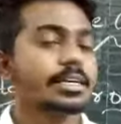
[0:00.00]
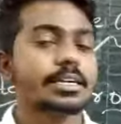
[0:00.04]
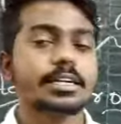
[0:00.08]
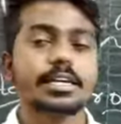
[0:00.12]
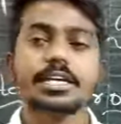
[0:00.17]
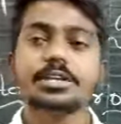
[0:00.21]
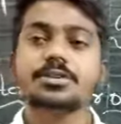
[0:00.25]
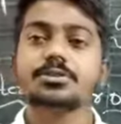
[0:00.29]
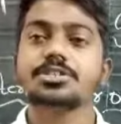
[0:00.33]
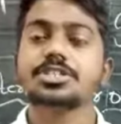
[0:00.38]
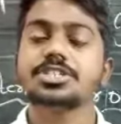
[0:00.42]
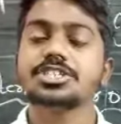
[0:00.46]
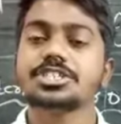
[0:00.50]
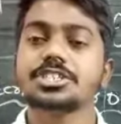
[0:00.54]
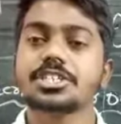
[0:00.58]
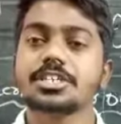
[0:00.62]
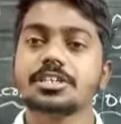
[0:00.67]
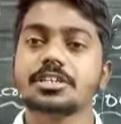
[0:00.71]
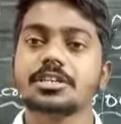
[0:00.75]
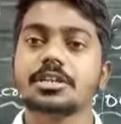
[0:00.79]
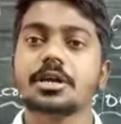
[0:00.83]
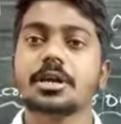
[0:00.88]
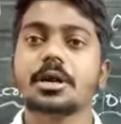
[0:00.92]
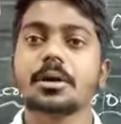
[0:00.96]

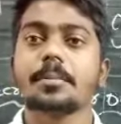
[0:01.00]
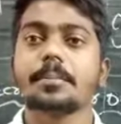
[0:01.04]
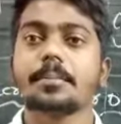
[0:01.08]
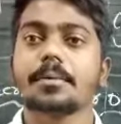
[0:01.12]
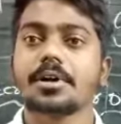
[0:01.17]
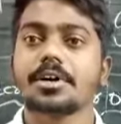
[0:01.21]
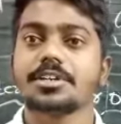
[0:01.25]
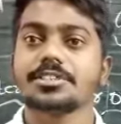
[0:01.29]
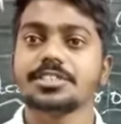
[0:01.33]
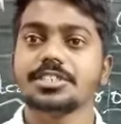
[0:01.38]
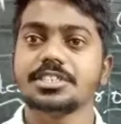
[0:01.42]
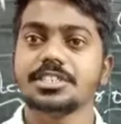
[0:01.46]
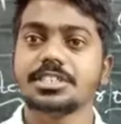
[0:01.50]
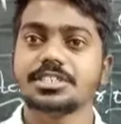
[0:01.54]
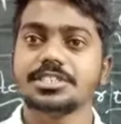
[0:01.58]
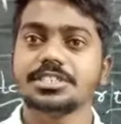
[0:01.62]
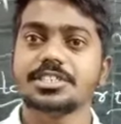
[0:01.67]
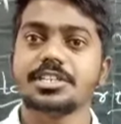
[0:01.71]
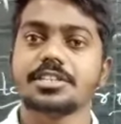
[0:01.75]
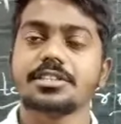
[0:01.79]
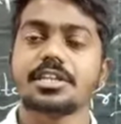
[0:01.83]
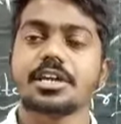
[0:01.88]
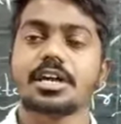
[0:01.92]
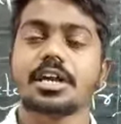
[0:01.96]
denudation process.
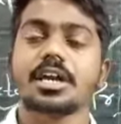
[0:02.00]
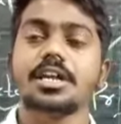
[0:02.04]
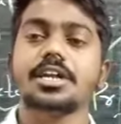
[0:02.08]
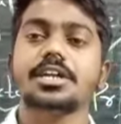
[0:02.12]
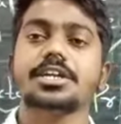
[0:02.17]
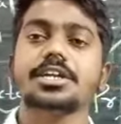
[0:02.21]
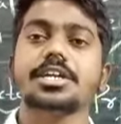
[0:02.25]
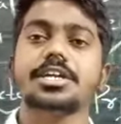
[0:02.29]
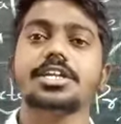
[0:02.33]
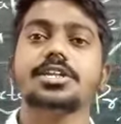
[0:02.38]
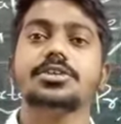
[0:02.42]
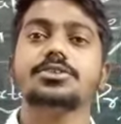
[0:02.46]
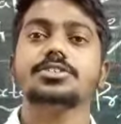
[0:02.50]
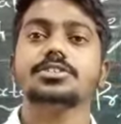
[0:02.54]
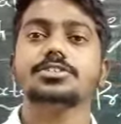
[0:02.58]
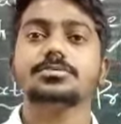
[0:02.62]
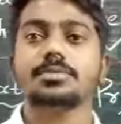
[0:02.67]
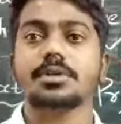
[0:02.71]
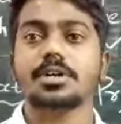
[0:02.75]
It is a continuous